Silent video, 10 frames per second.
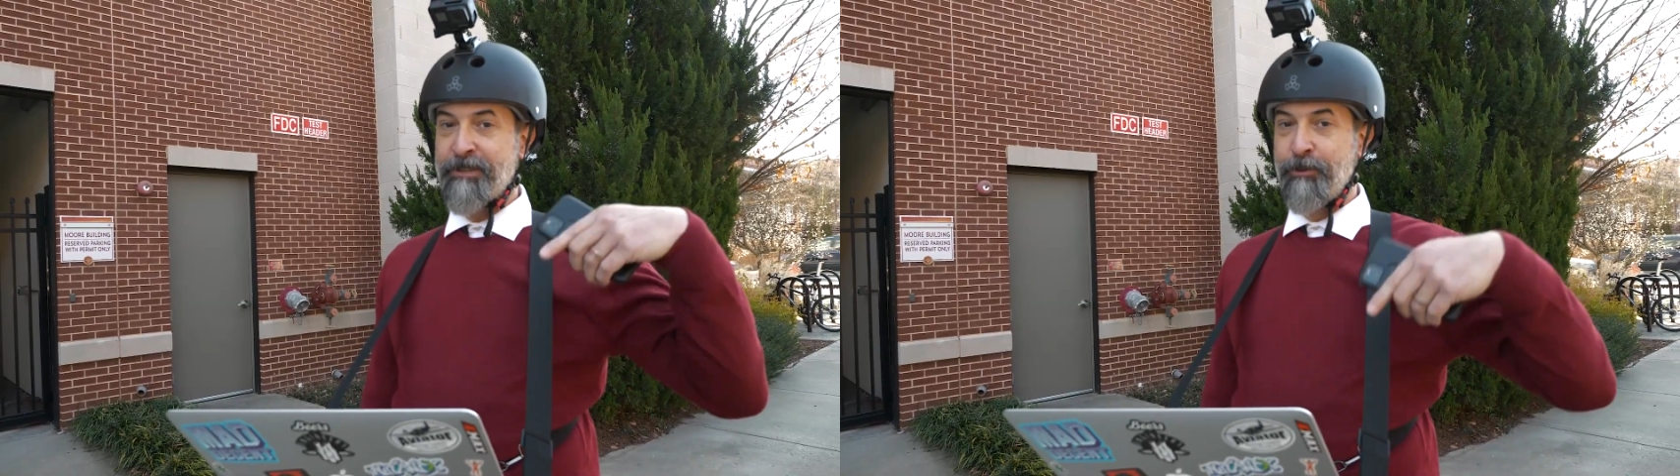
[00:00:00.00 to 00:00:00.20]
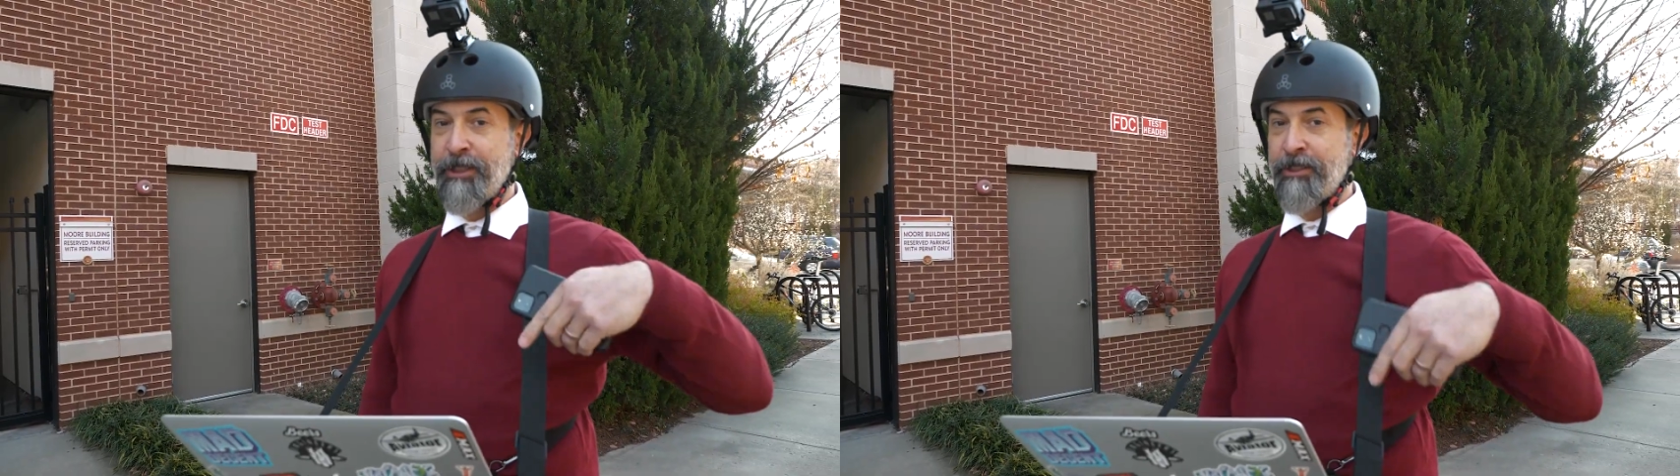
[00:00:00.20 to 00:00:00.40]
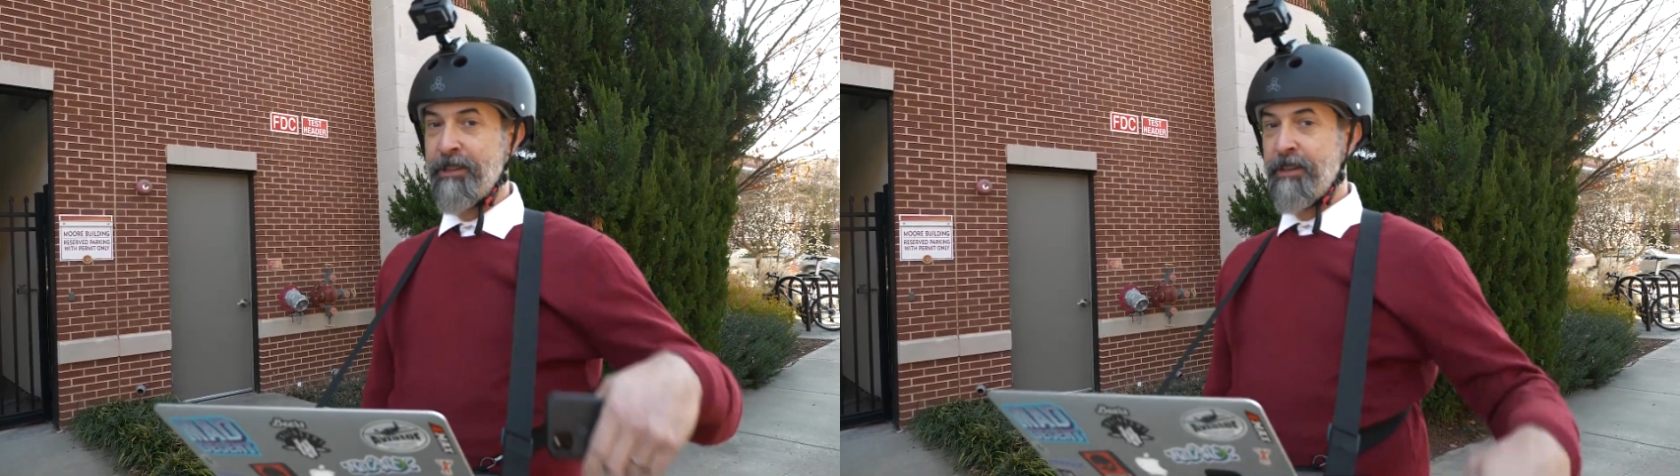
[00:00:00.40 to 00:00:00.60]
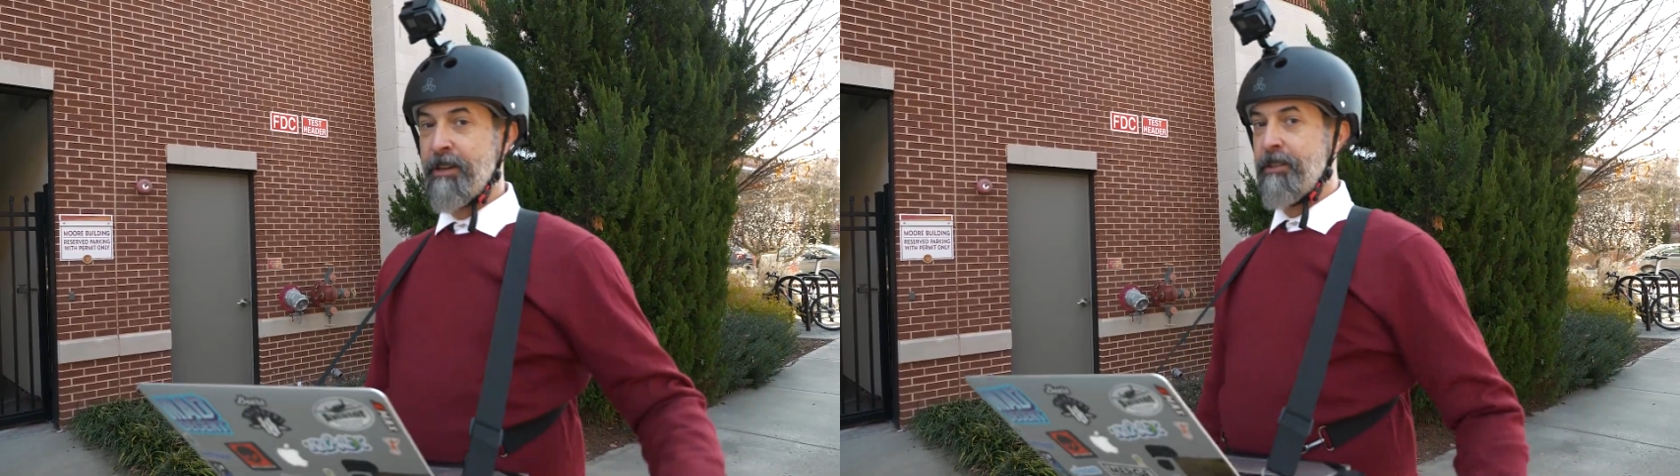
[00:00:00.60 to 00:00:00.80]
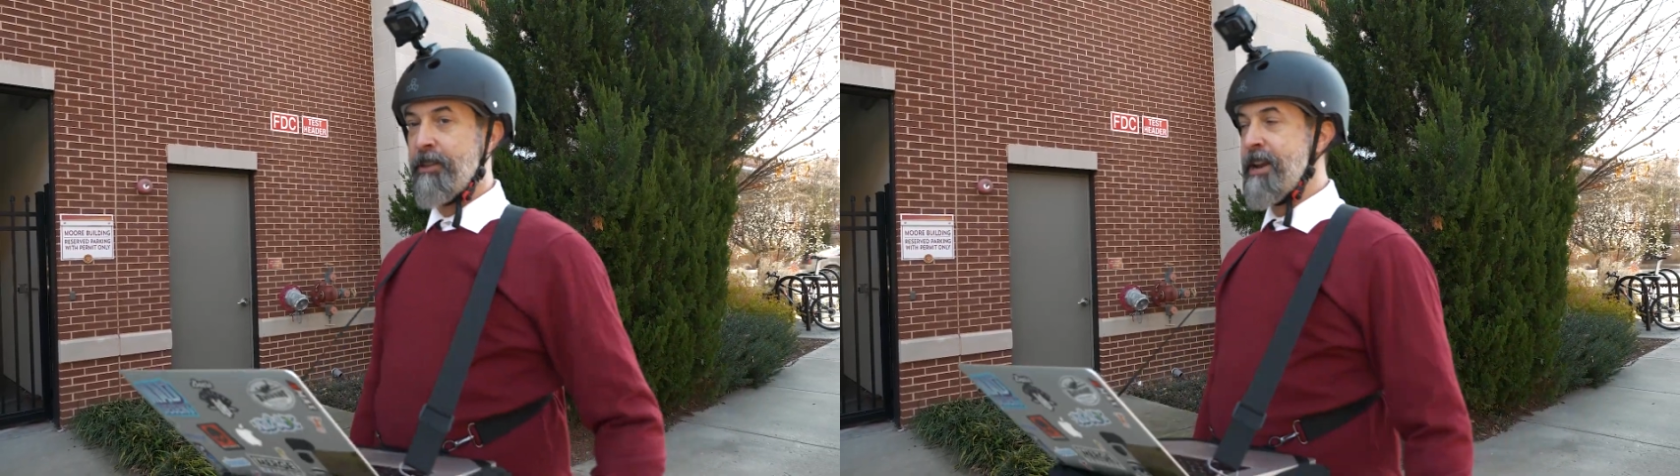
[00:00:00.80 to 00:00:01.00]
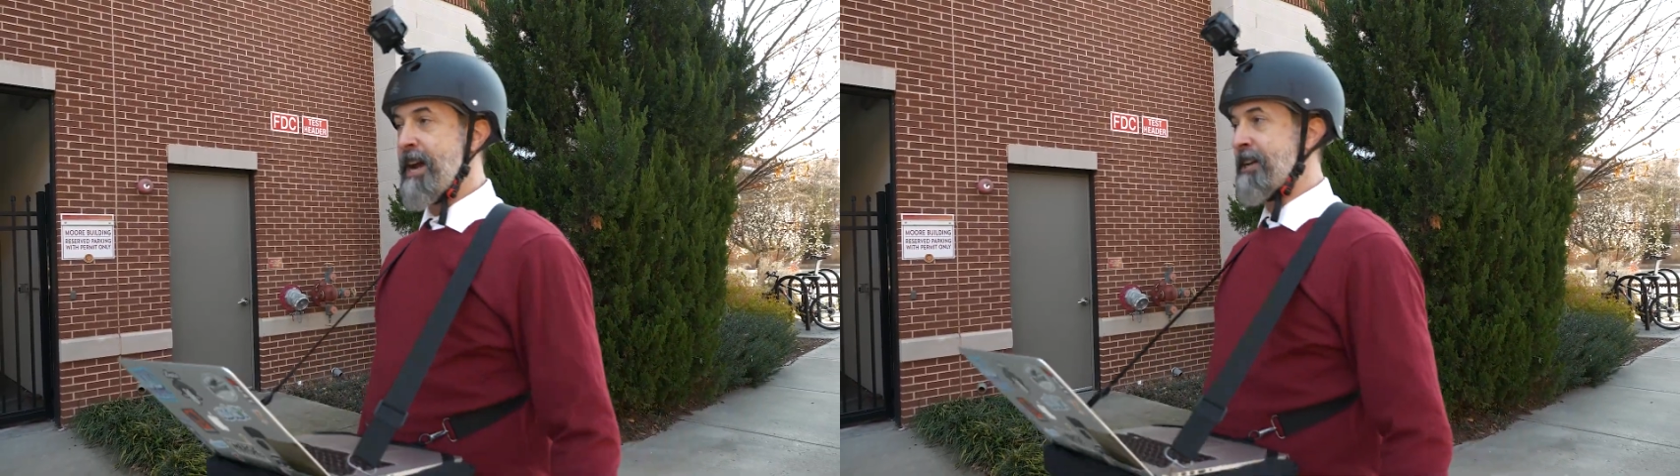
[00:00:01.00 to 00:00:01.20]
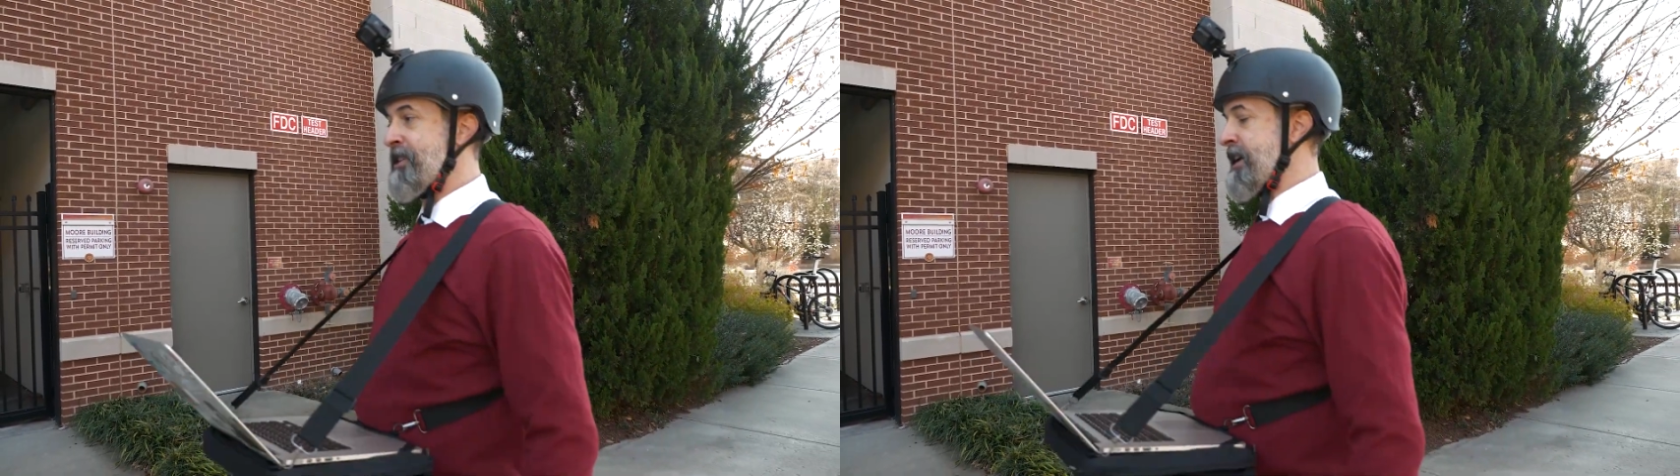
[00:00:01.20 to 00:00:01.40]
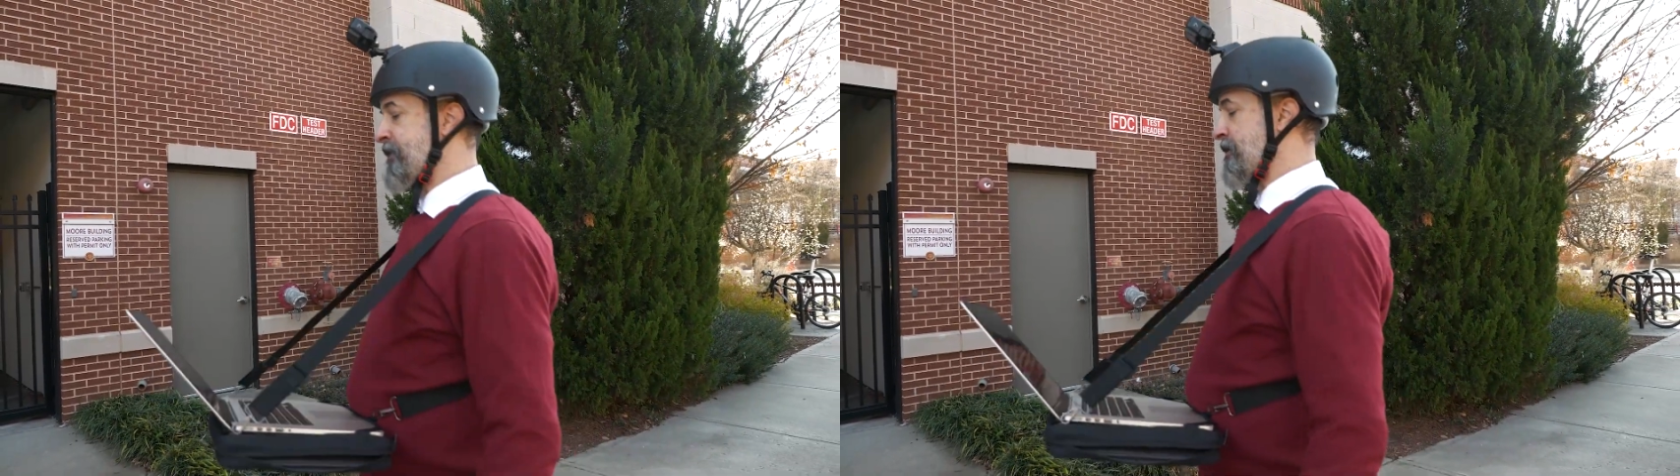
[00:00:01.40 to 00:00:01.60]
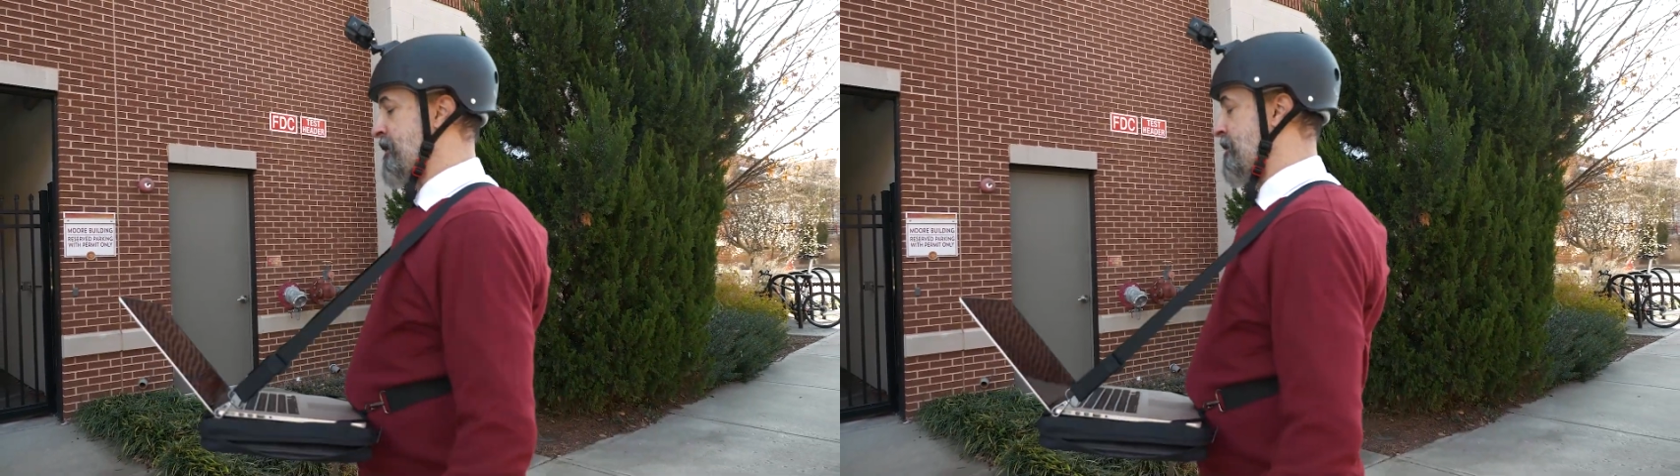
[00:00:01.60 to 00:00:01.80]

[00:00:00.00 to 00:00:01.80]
with the neck desk.